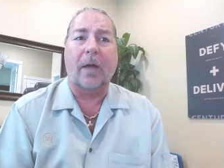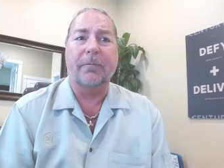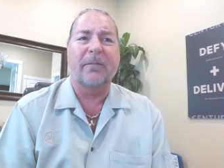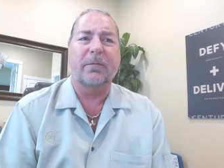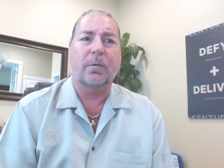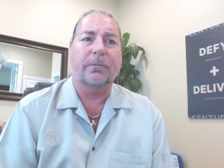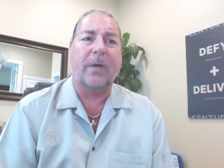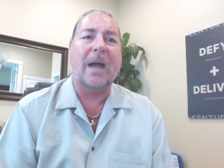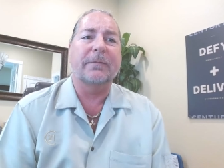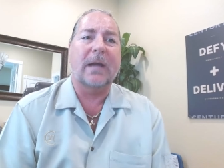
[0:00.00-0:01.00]
I've, I've
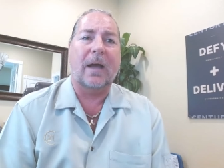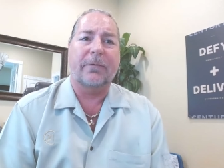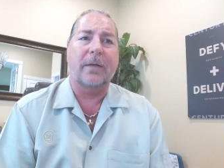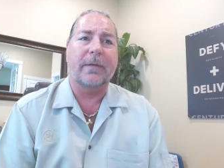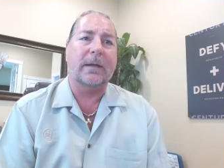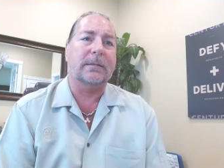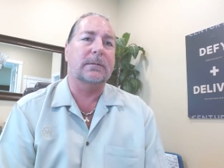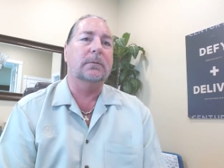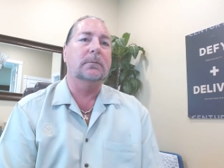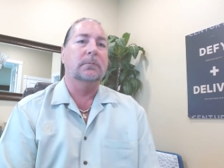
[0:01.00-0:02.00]
five times five
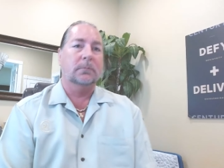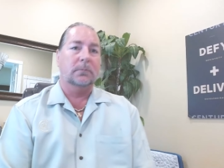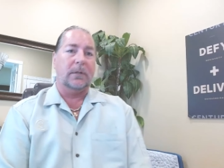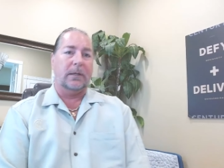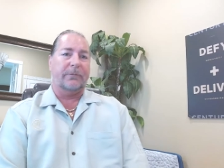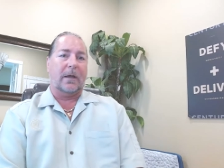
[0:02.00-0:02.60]
x the yeah.